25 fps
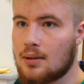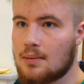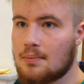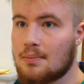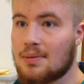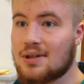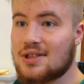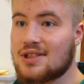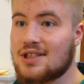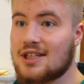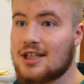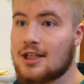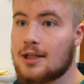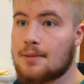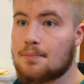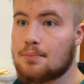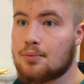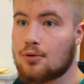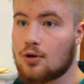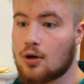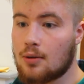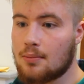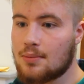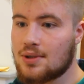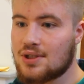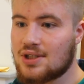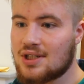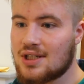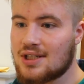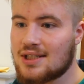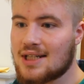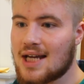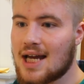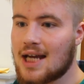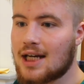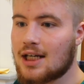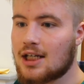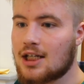by seeing the promises
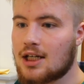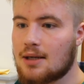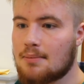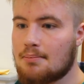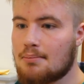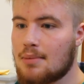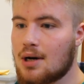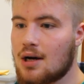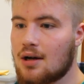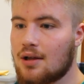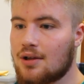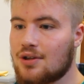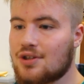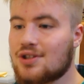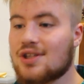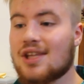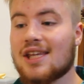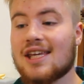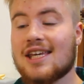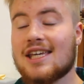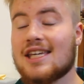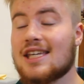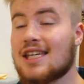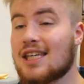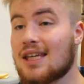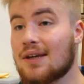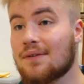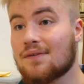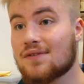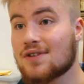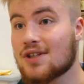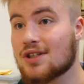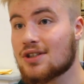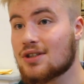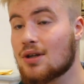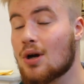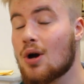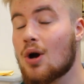and commands that he gives
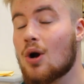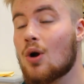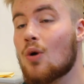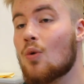us,